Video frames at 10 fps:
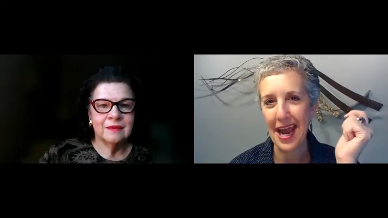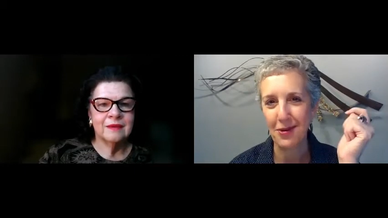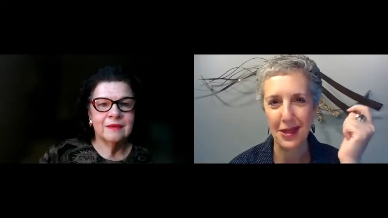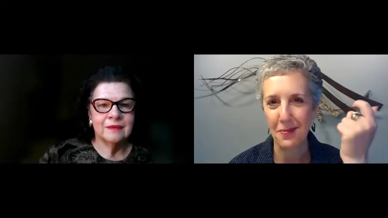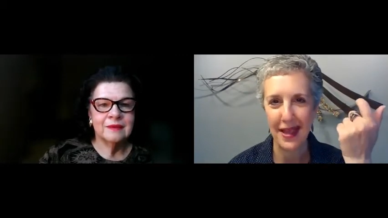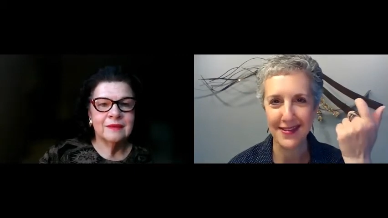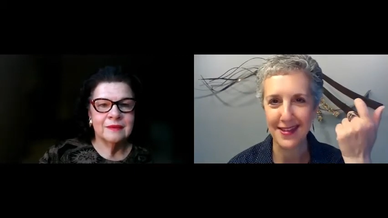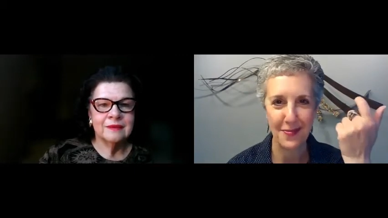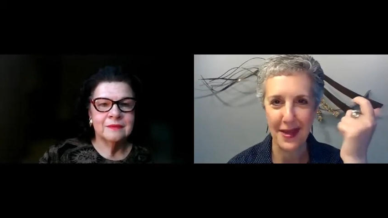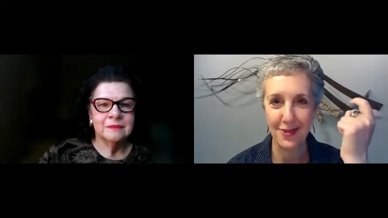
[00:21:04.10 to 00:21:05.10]
Speaker 1: hourly
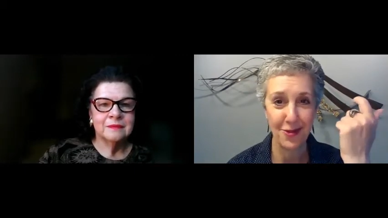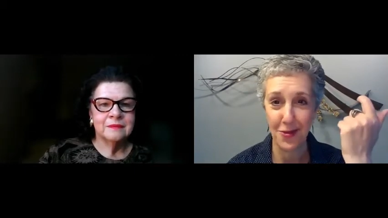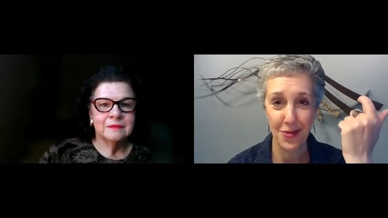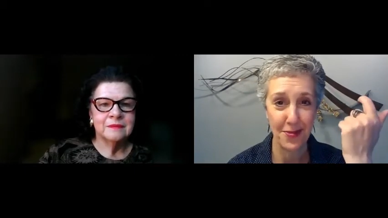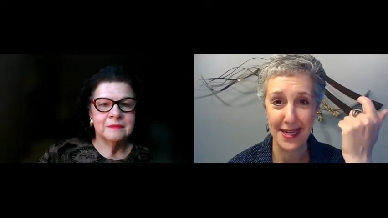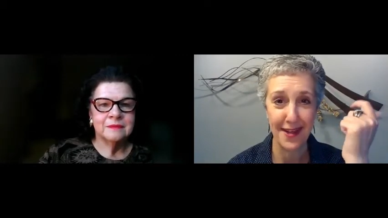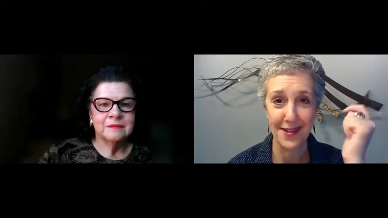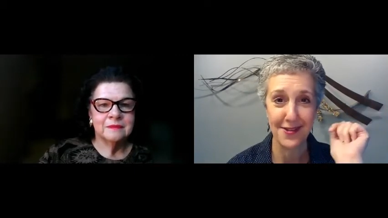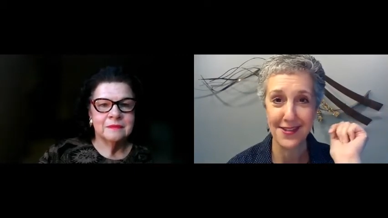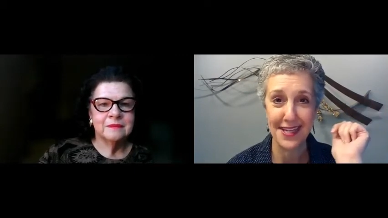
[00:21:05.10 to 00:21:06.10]
basis made two or three
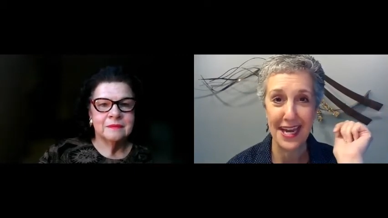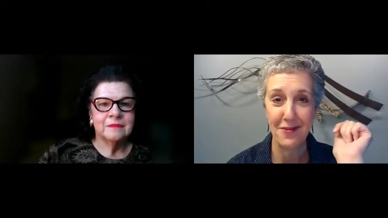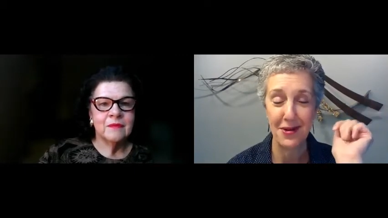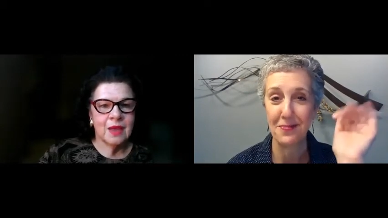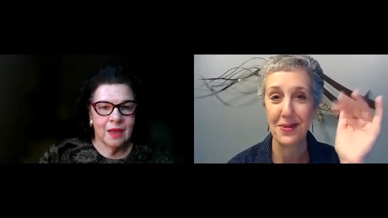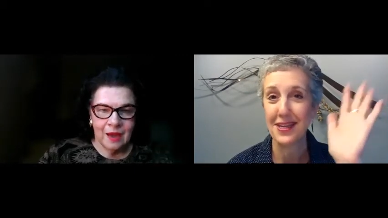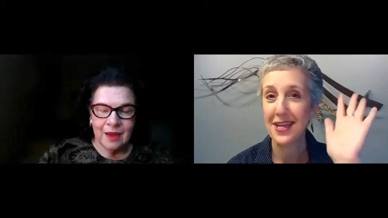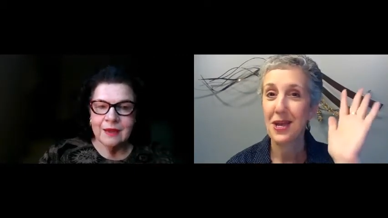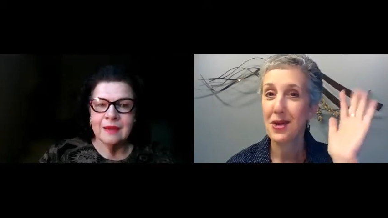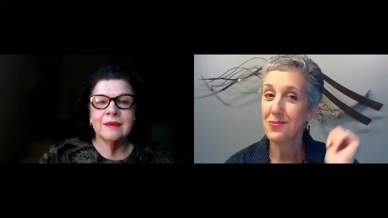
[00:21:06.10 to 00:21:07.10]
dollars an hour, but
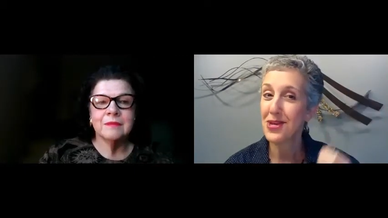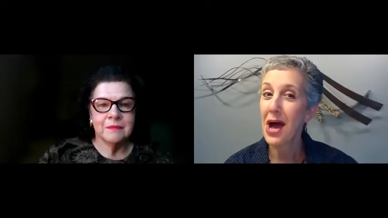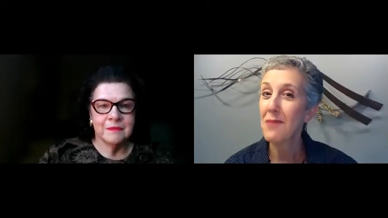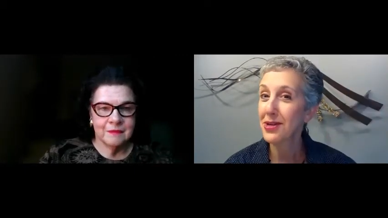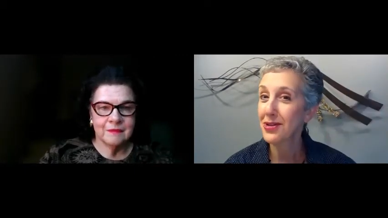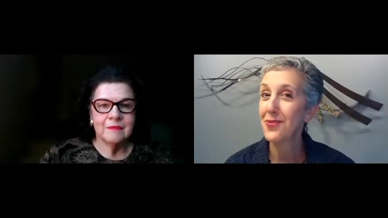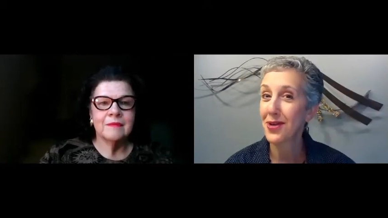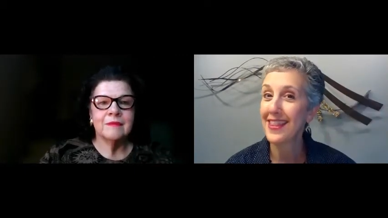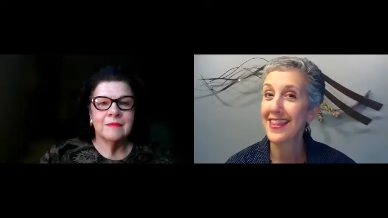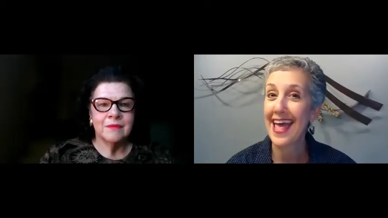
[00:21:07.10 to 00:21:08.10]
I, not much
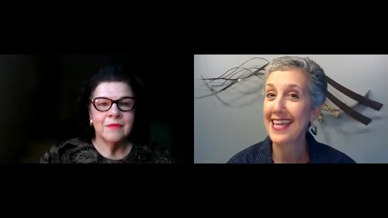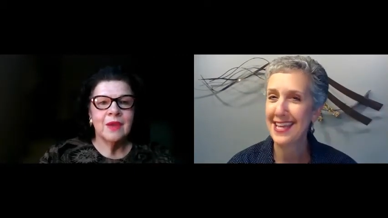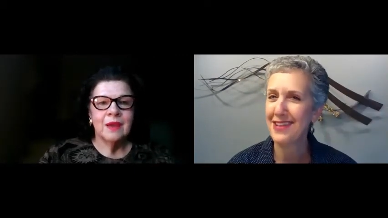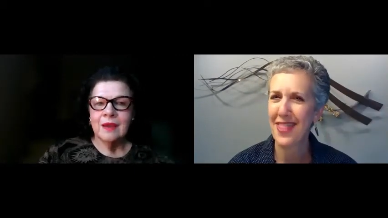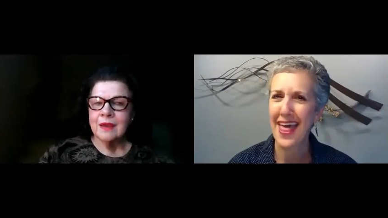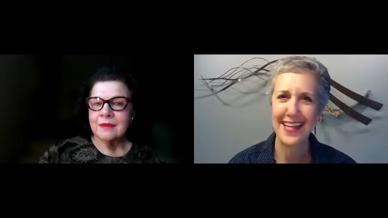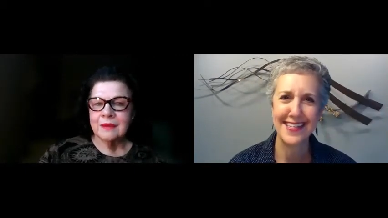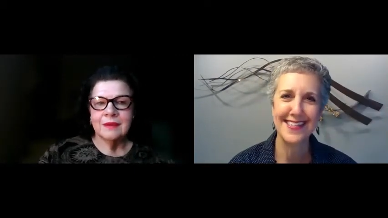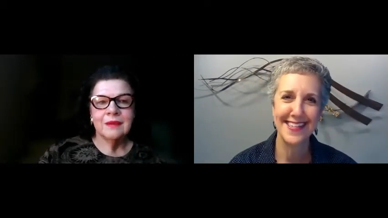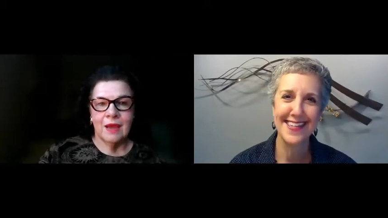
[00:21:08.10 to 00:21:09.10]
more than that, if
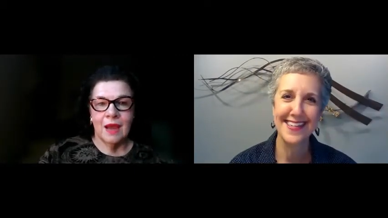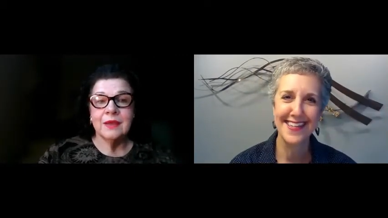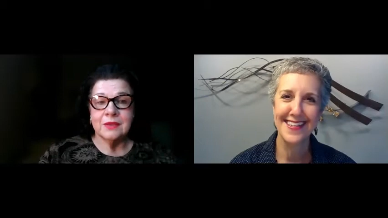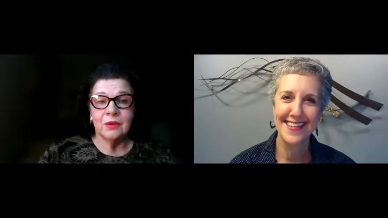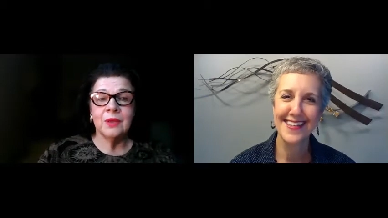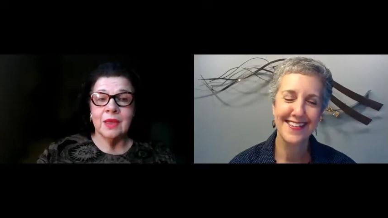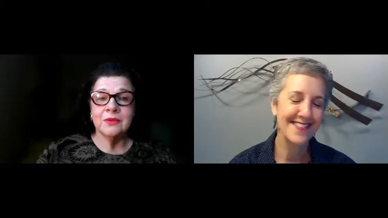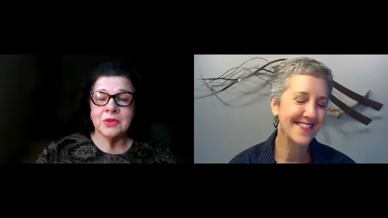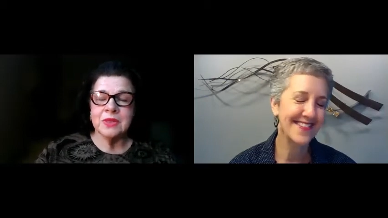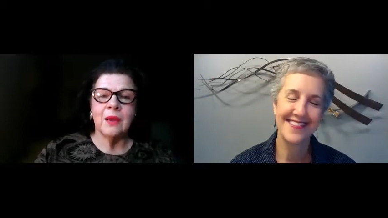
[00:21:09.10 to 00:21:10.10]
that.
Speaker 2: I totally
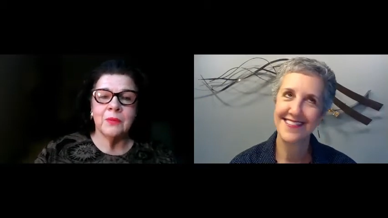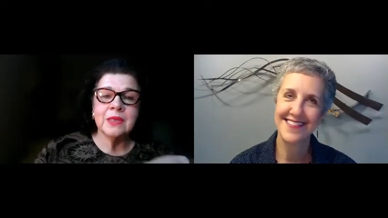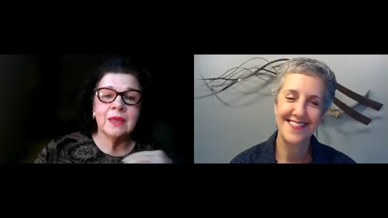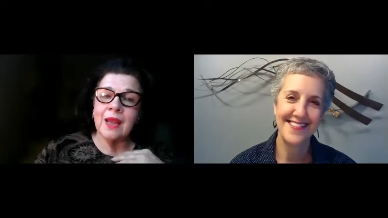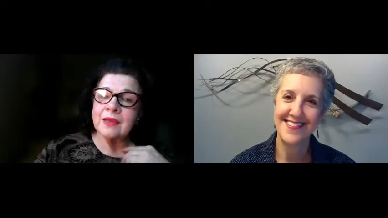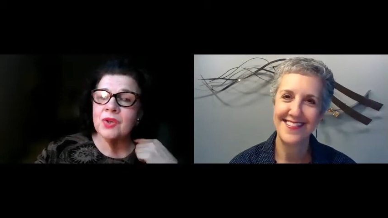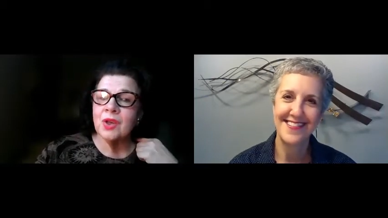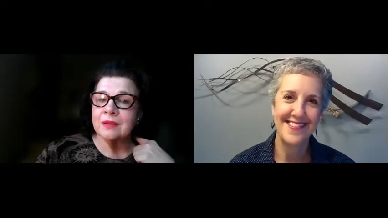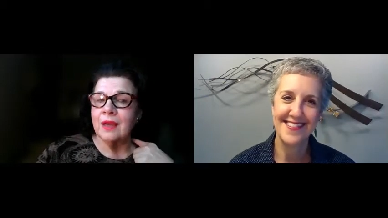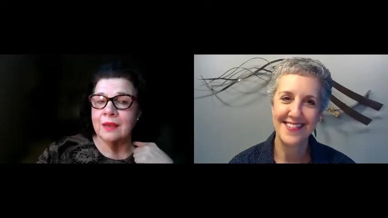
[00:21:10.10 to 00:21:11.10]
understand. I was an
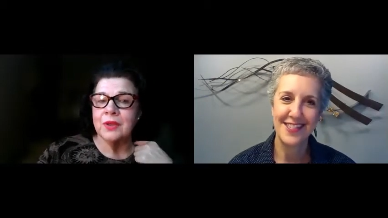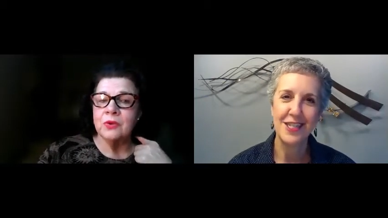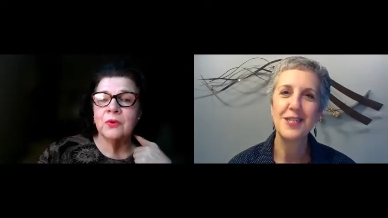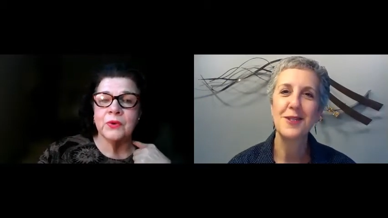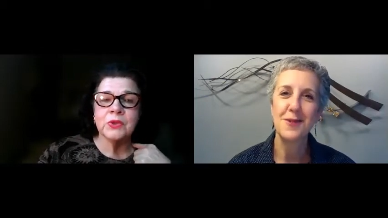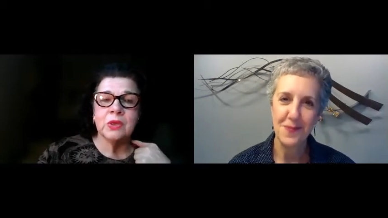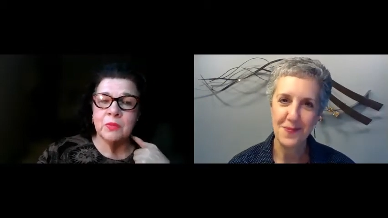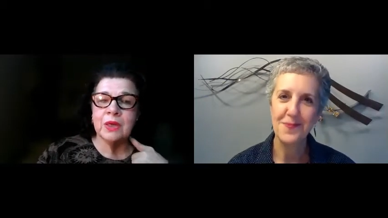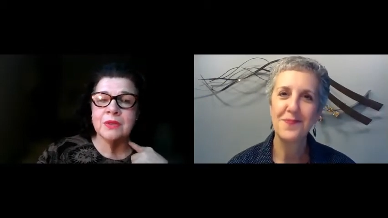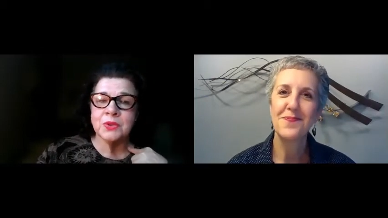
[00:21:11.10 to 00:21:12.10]
adjunct at the University
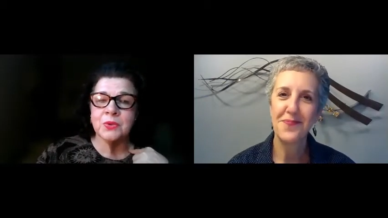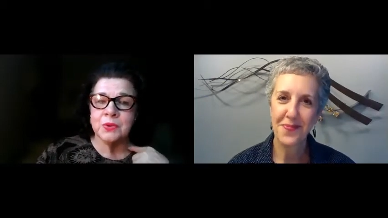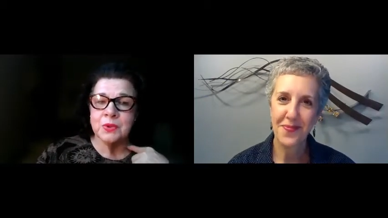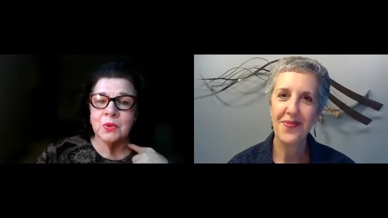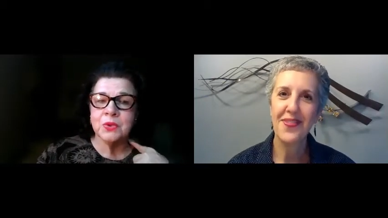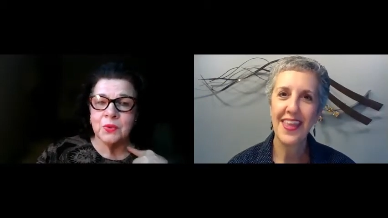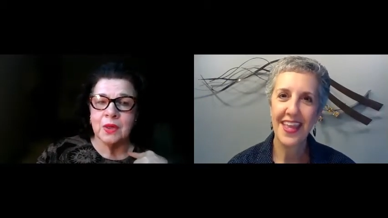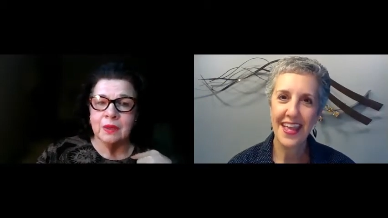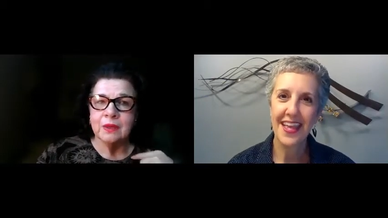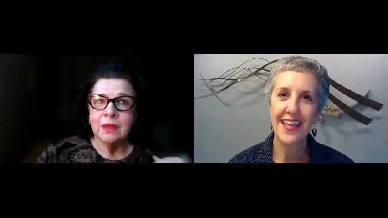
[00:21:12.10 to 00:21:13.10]
of Maryland School of Social
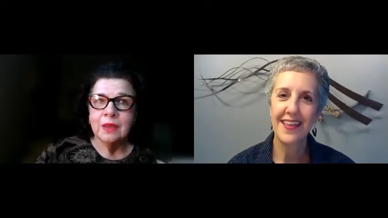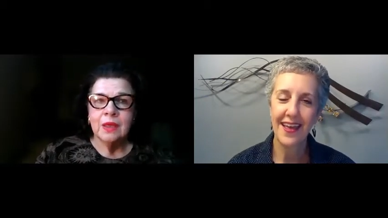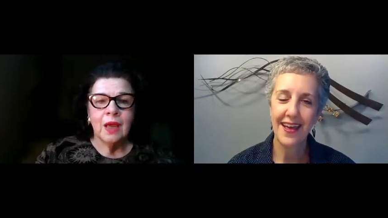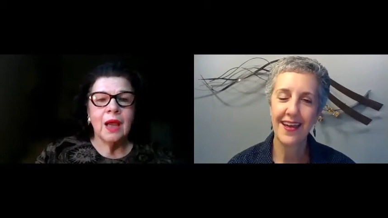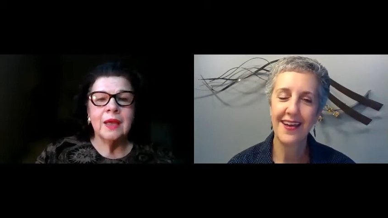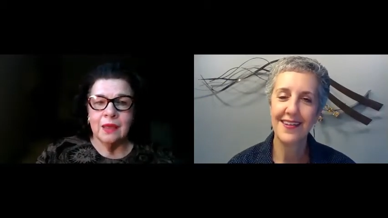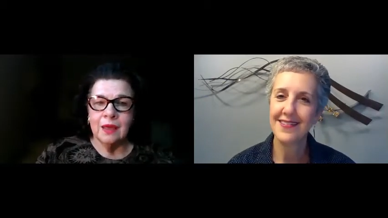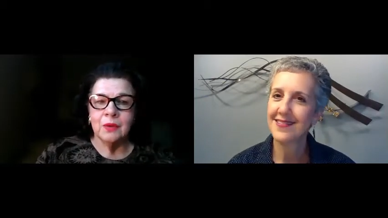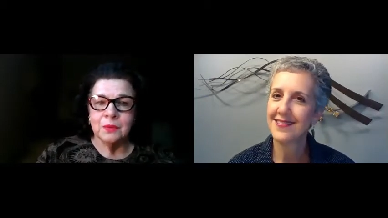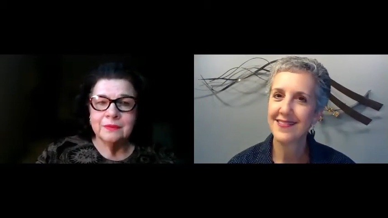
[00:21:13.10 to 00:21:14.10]
Work.
Speaker 1: Yeah. I
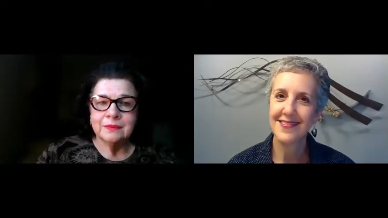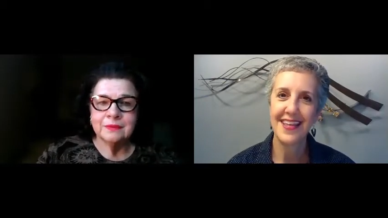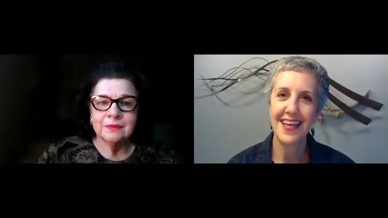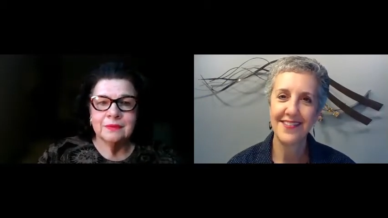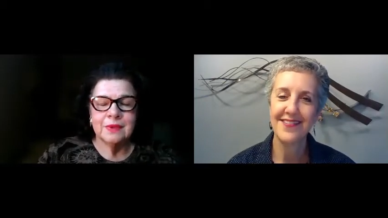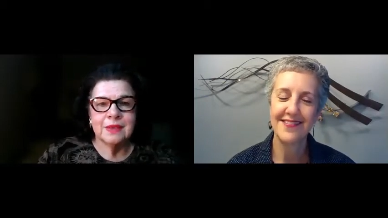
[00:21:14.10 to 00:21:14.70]
know. Yeah.